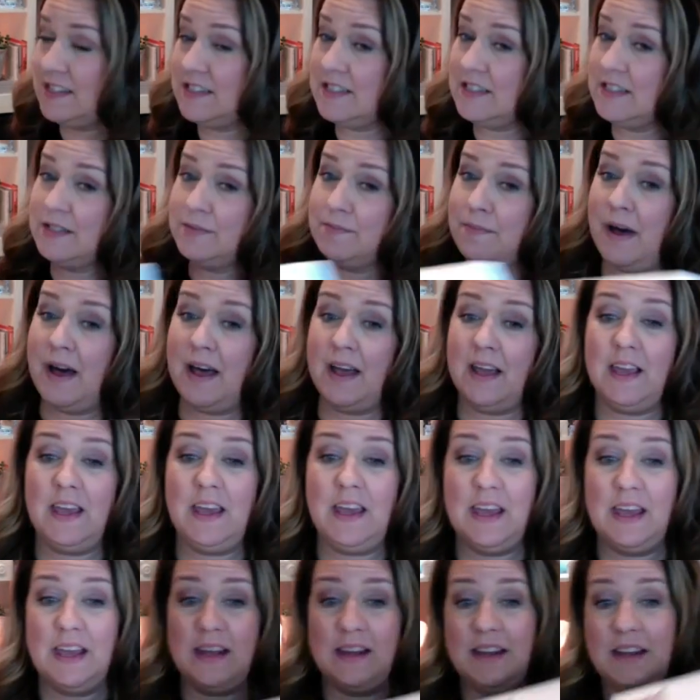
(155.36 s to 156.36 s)
This is my
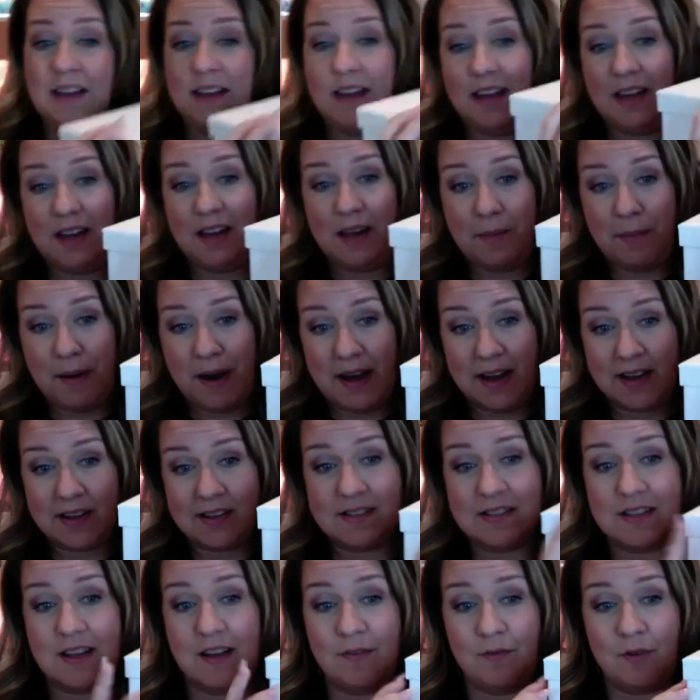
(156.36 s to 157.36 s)
handy dandy
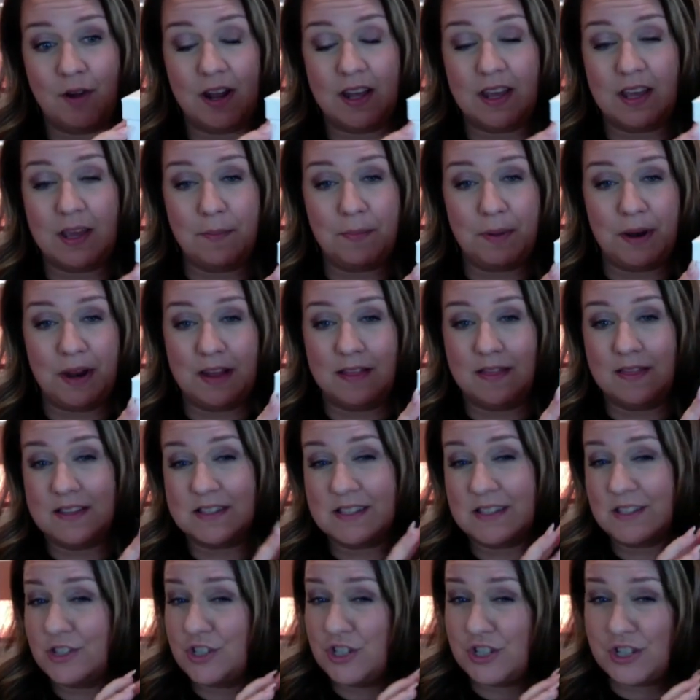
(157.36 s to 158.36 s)
box of what I keep it in.
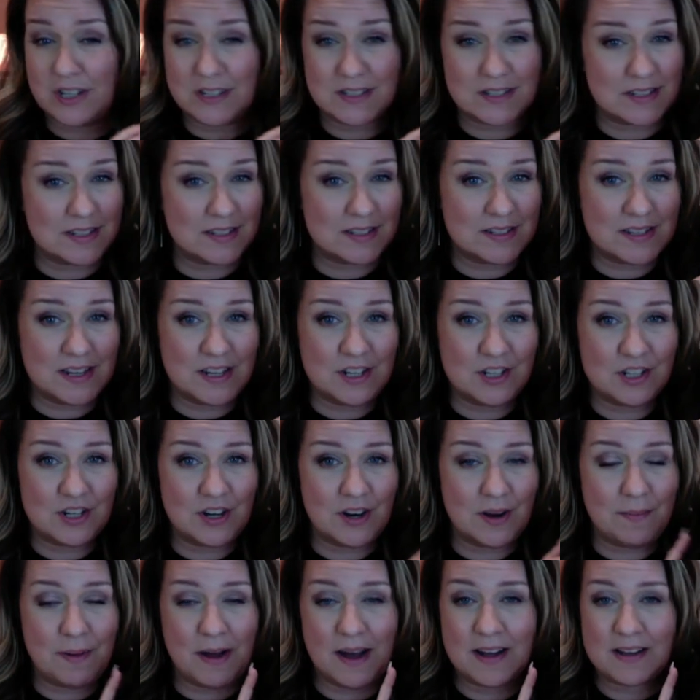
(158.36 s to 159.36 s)
This is just a
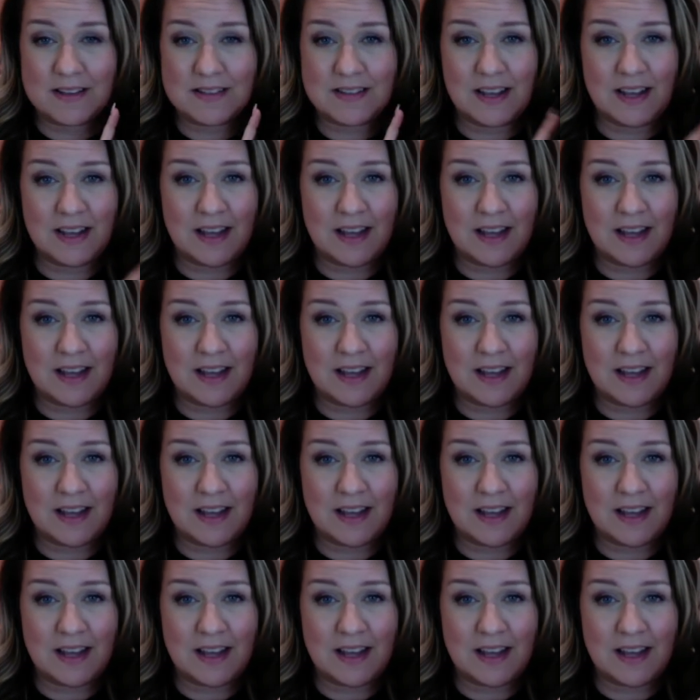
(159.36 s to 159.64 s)
stationery box.